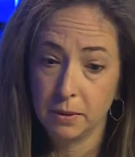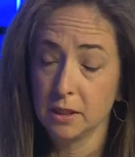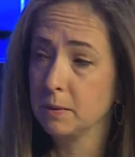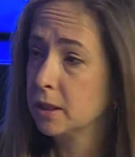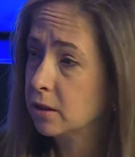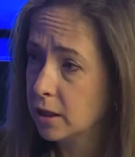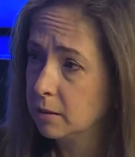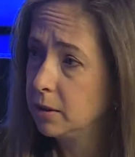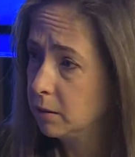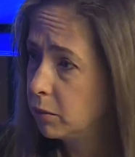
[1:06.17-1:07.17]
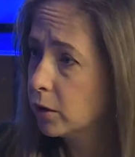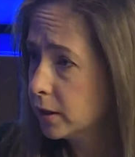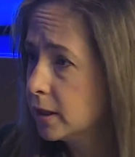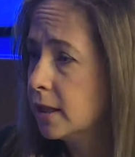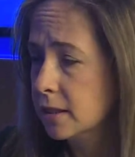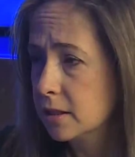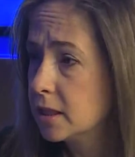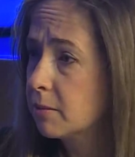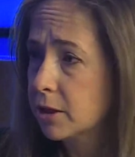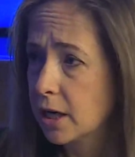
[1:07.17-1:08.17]
but it's been incredibly important, and that's the
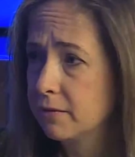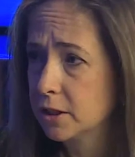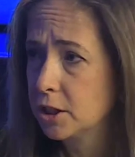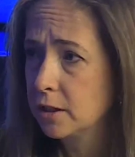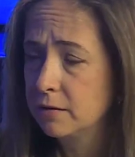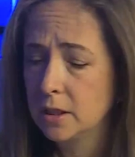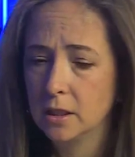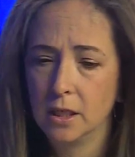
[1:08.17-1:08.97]
demographic shift.